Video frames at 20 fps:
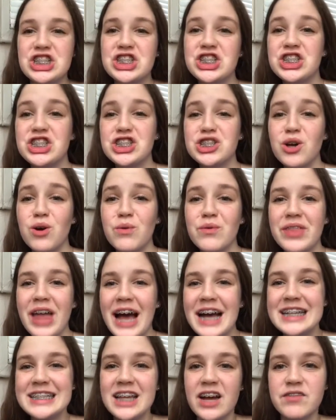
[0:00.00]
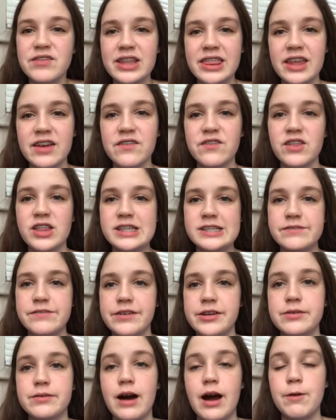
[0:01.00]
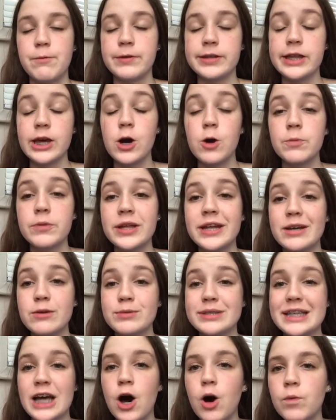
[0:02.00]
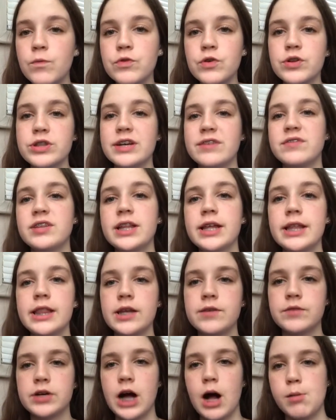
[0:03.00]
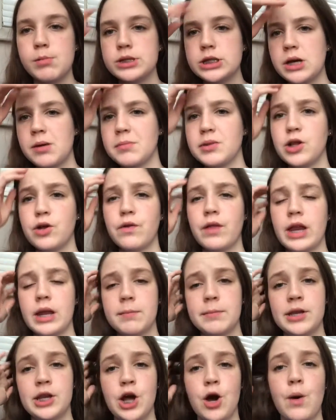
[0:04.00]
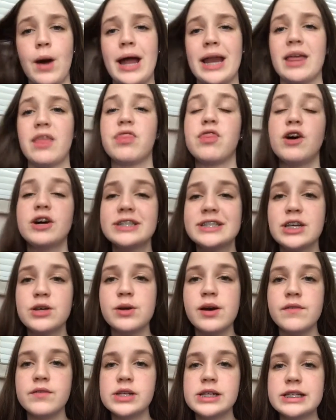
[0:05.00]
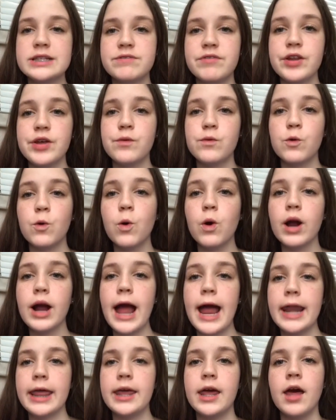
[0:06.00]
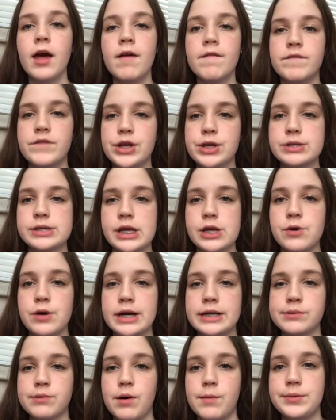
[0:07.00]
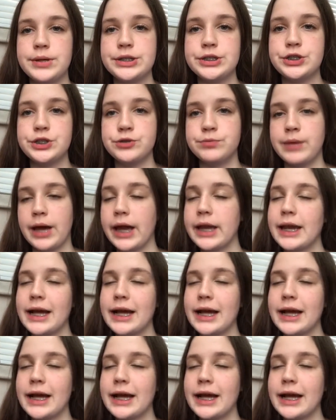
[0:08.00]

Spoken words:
So that is everything for this video. I really hope that it was helpful. Definitely leave a comment down below letting me know any thoughts that you have on this video, or any videos that you guys want me to make